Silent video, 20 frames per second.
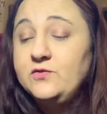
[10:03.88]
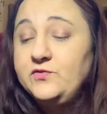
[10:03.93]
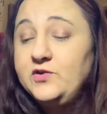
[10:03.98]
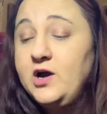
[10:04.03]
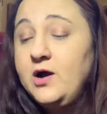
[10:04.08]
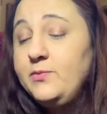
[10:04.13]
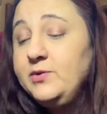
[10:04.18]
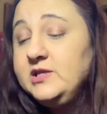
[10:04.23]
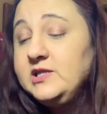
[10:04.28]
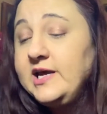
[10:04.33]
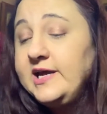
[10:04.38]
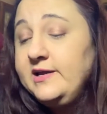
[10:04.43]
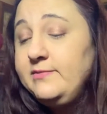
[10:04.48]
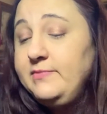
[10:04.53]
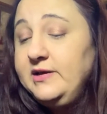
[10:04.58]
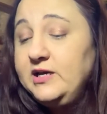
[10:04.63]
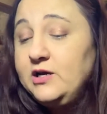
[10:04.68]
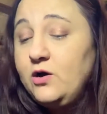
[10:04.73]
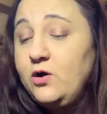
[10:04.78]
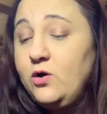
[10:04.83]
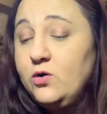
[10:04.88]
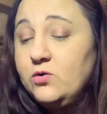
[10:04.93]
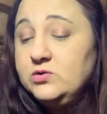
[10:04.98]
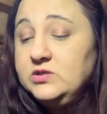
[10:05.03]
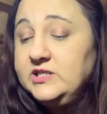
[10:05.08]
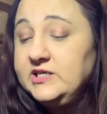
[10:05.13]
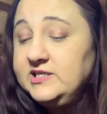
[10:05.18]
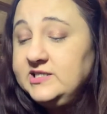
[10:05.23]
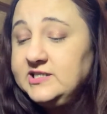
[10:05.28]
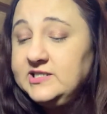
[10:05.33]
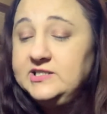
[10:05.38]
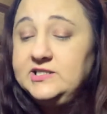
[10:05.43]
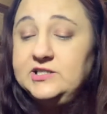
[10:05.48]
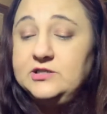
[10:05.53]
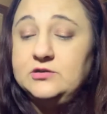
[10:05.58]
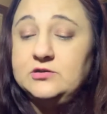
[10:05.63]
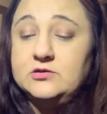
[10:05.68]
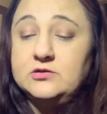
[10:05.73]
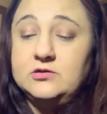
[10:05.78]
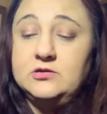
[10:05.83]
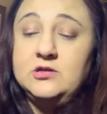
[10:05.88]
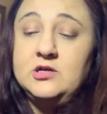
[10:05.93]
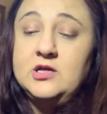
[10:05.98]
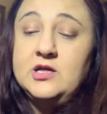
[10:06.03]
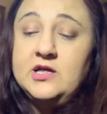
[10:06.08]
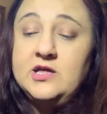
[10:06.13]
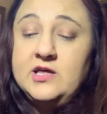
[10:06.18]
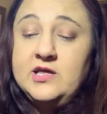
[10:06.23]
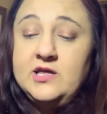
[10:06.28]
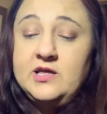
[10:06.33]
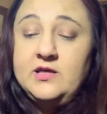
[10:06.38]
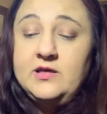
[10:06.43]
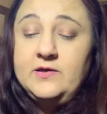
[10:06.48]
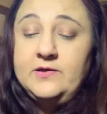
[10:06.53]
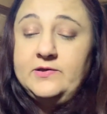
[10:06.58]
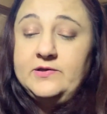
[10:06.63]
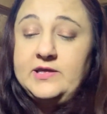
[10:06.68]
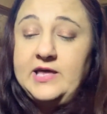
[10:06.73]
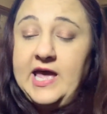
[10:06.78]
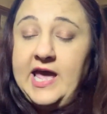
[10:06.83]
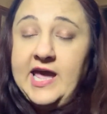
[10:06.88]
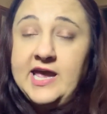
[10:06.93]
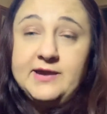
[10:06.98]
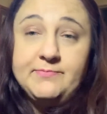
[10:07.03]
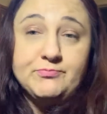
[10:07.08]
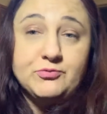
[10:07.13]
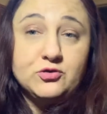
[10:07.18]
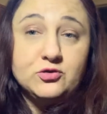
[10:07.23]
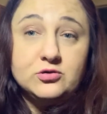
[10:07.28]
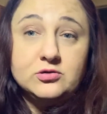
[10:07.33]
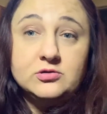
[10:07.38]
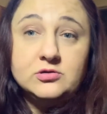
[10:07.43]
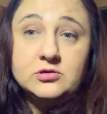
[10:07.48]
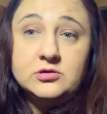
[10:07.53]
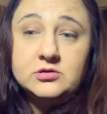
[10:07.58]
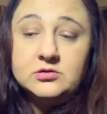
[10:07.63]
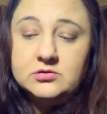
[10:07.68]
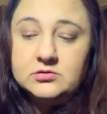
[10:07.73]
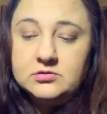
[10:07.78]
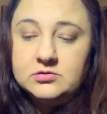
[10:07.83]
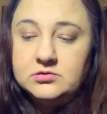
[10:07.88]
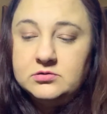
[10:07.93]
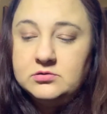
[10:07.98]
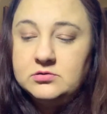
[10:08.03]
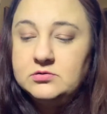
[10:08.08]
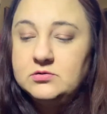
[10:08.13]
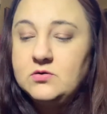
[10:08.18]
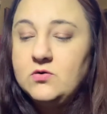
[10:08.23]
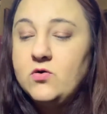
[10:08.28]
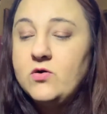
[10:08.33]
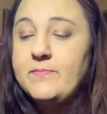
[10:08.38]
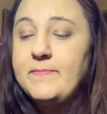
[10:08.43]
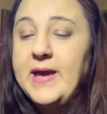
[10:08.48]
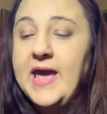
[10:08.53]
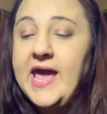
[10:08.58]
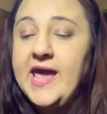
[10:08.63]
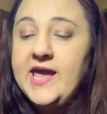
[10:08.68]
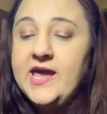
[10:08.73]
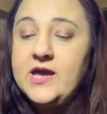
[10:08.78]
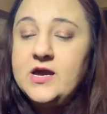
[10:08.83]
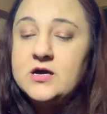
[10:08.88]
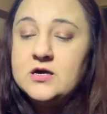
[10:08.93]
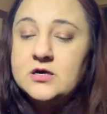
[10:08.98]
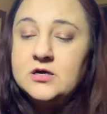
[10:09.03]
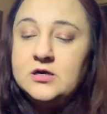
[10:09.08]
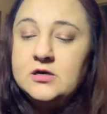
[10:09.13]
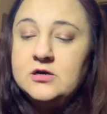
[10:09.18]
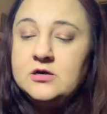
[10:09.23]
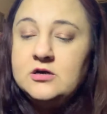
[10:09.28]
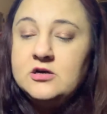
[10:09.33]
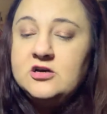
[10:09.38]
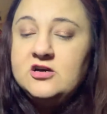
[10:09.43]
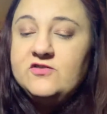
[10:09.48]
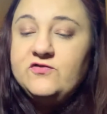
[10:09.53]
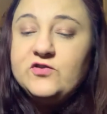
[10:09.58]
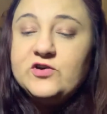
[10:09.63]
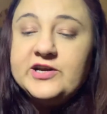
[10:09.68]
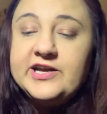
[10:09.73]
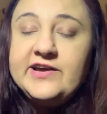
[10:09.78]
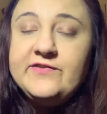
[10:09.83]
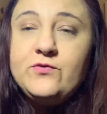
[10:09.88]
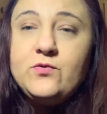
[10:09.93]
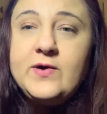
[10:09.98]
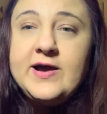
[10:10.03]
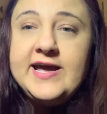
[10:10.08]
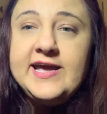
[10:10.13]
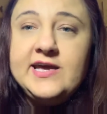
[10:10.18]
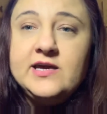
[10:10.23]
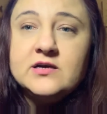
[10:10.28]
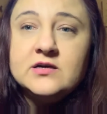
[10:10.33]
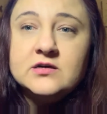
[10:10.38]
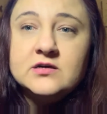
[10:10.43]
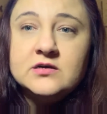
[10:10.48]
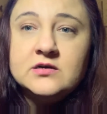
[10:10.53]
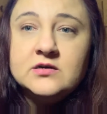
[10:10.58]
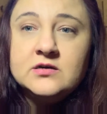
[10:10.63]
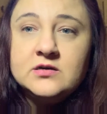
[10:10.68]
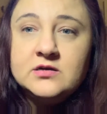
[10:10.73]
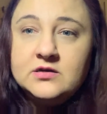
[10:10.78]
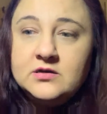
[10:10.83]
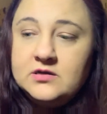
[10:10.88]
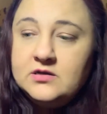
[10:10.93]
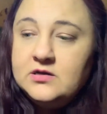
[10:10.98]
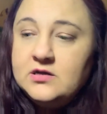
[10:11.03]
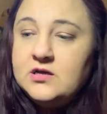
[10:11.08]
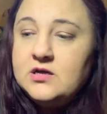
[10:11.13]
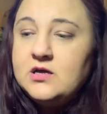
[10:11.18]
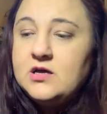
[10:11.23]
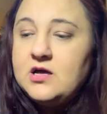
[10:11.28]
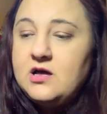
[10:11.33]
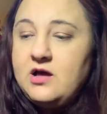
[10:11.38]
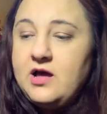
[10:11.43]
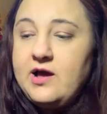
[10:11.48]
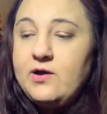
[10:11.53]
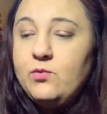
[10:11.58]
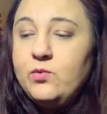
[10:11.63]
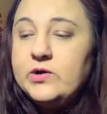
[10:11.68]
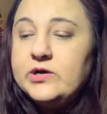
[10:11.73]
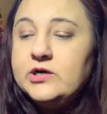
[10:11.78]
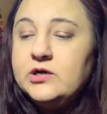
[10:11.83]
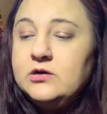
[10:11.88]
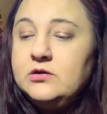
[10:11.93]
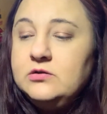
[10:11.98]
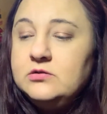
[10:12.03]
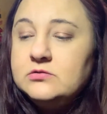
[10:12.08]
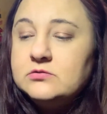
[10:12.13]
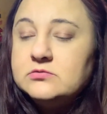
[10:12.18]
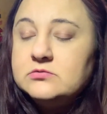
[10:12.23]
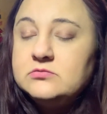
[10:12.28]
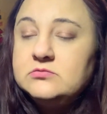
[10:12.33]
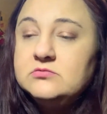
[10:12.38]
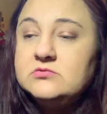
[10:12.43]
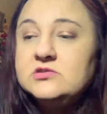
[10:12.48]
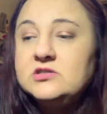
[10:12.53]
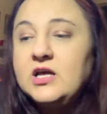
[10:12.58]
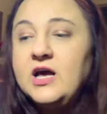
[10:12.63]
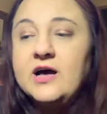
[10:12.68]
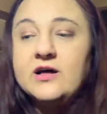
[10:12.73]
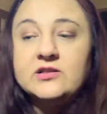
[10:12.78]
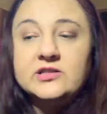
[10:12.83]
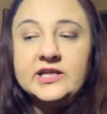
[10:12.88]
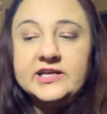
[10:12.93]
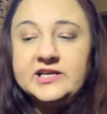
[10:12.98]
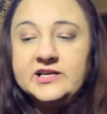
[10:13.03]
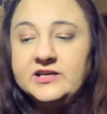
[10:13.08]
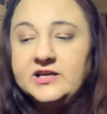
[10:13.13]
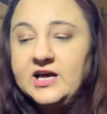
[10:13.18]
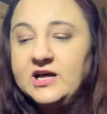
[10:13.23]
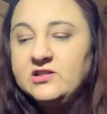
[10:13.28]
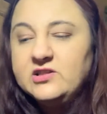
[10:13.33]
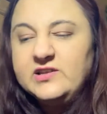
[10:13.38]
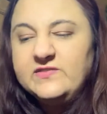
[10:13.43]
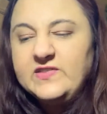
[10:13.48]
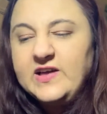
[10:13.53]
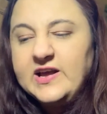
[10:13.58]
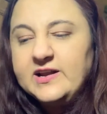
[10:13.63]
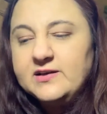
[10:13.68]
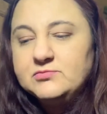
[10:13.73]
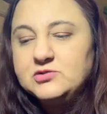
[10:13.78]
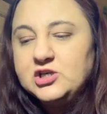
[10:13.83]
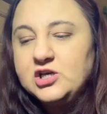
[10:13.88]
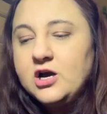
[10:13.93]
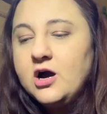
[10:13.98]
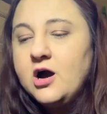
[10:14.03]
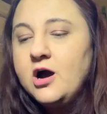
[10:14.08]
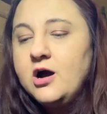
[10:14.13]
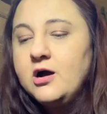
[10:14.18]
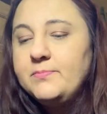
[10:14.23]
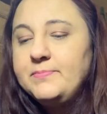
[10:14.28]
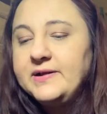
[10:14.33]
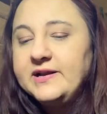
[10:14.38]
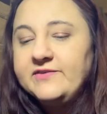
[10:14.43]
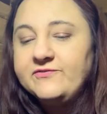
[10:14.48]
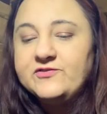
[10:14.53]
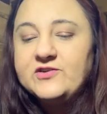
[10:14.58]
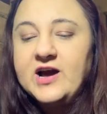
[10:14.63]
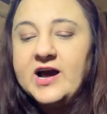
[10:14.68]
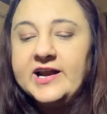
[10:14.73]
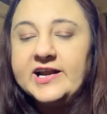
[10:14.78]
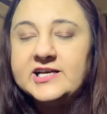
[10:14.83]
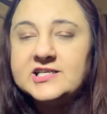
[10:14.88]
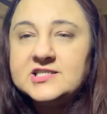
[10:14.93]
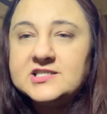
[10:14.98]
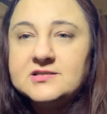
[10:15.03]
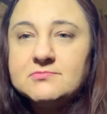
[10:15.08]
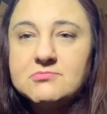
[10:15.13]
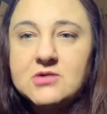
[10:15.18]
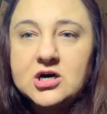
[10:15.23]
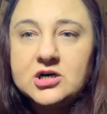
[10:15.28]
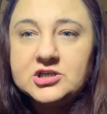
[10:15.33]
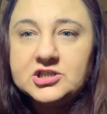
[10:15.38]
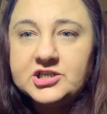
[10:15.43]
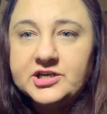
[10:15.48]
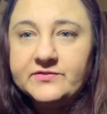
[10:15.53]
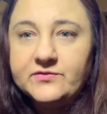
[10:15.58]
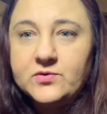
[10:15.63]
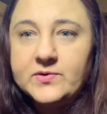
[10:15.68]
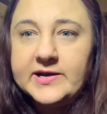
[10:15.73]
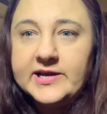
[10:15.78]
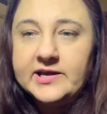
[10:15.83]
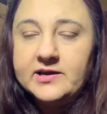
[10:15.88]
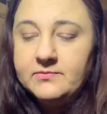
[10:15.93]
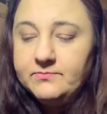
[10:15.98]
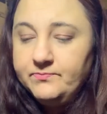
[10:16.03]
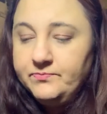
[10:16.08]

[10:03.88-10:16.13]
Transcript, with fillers: if y'all would like me to hold this until April or May for a giveaway, I will. I'll let it, I'll leave that up to y'all. But if not, it's the March giveaway.